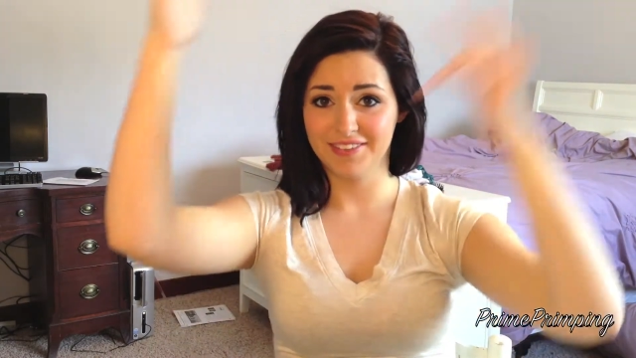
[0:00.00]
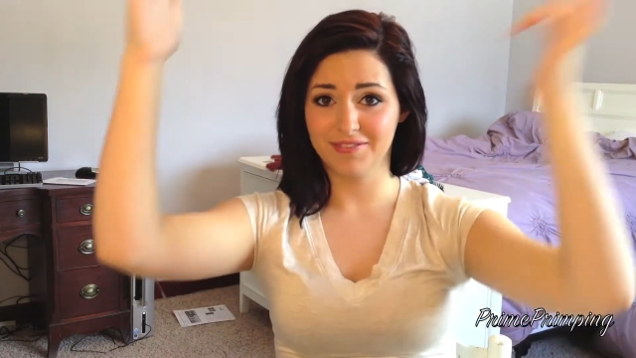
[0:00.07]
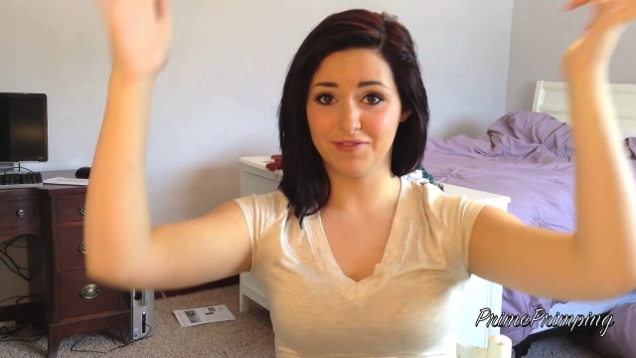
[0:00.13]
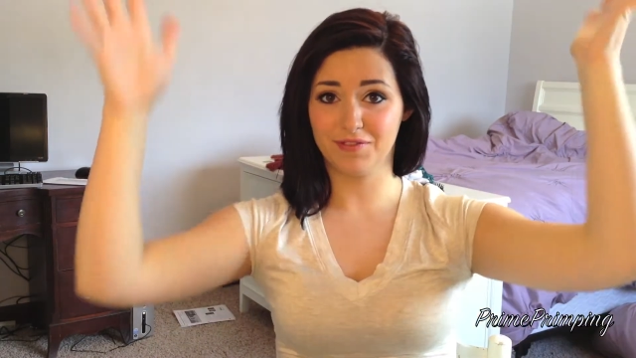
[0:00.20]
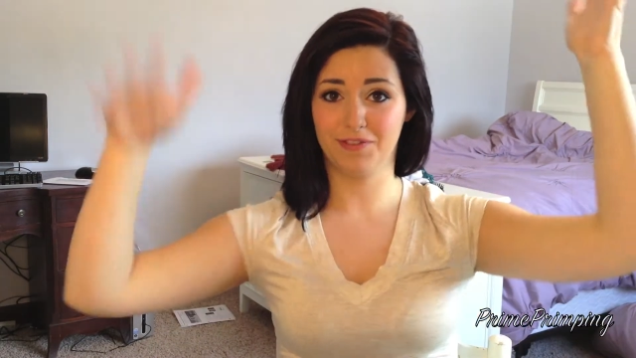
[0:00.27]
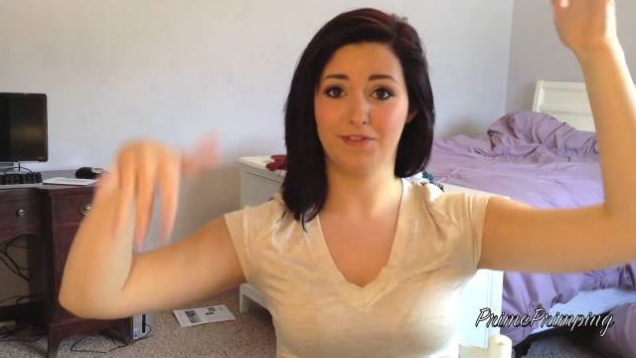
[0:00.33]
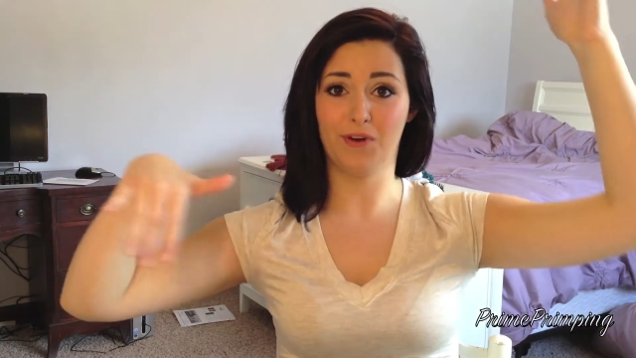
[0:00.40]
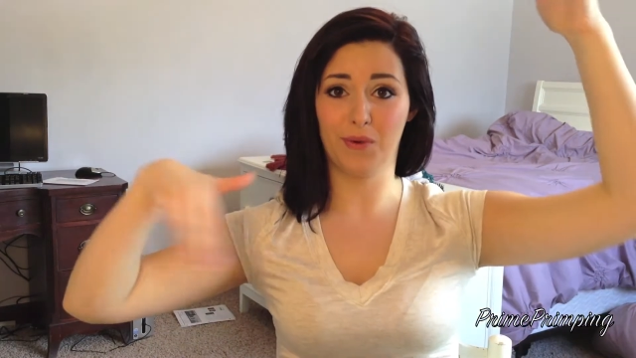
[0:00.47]

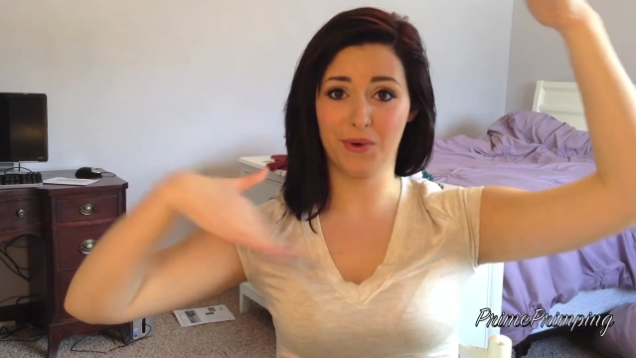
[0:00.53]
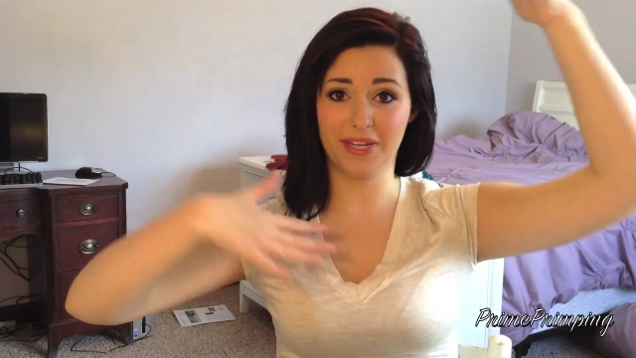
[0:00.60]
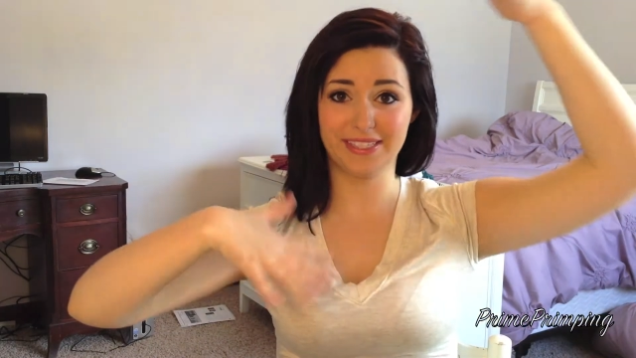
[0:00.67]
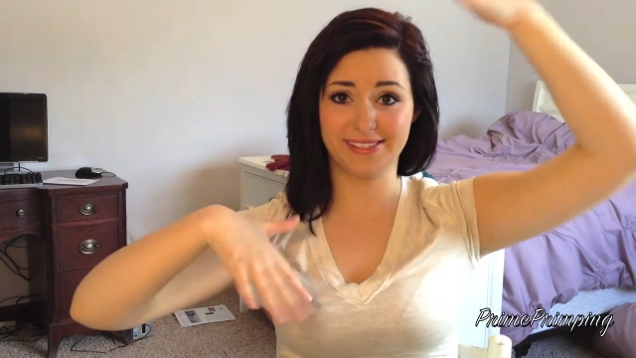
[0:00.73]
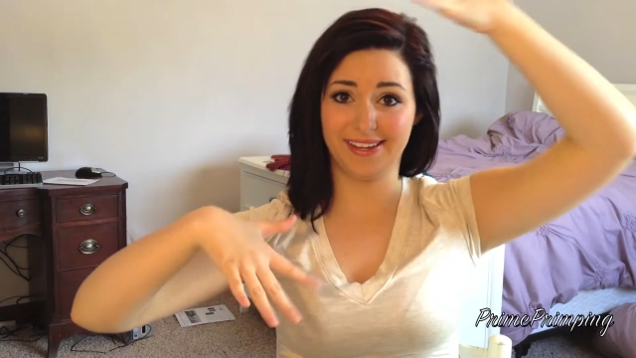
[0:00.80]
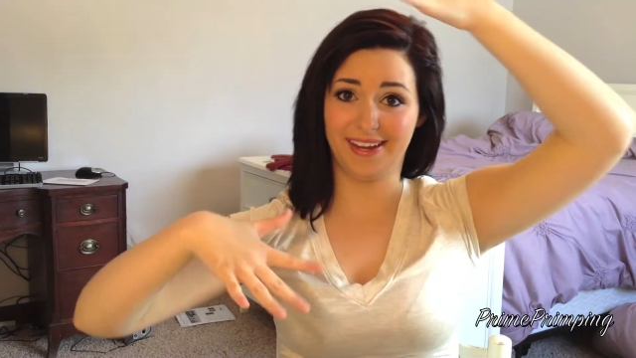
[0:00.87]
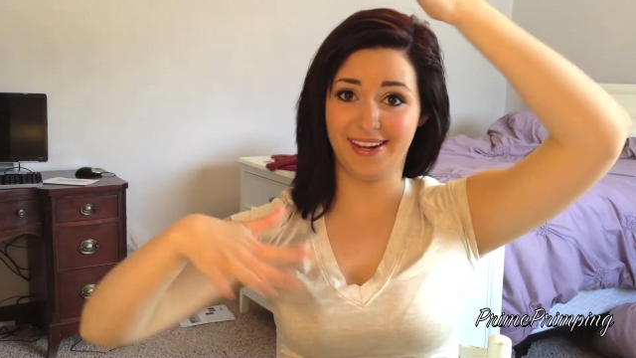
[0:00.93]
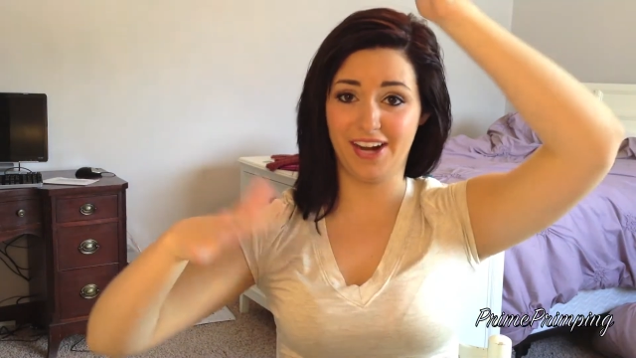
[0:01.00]

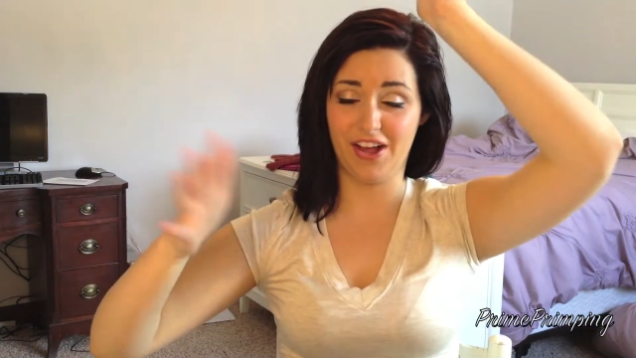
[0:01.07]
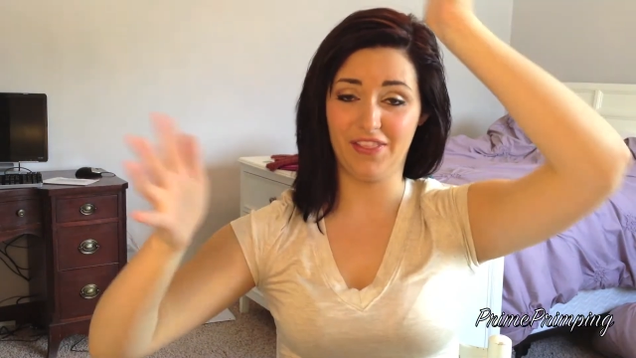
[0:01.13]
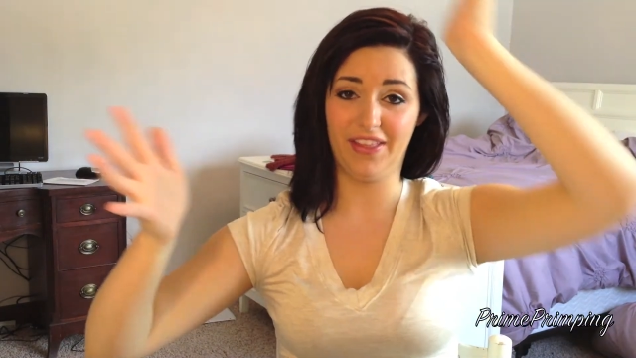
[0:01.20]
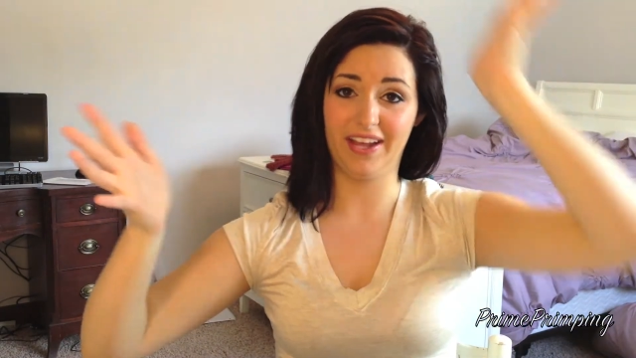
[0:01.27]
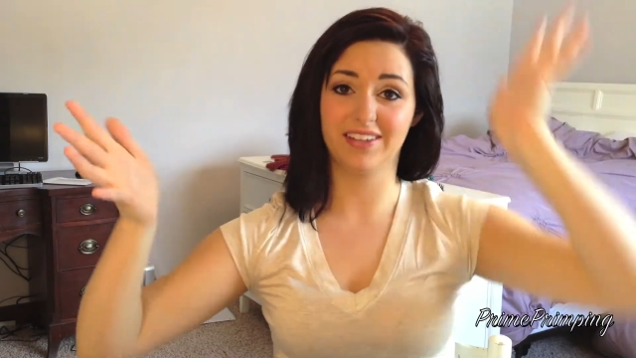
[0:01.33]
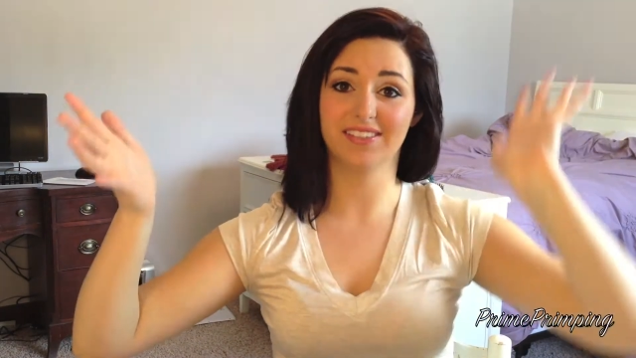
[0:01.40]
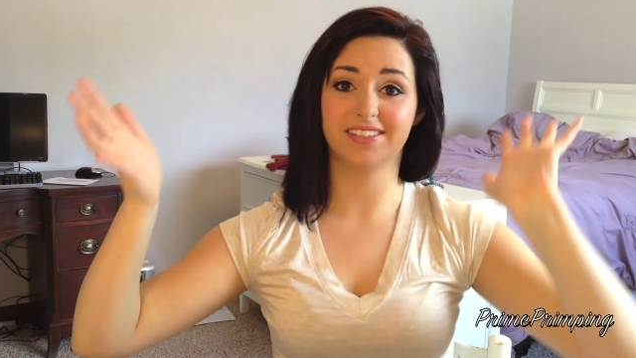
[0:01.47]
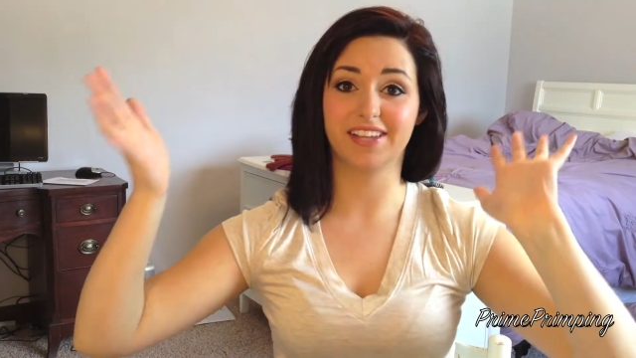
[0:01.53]
focus in on that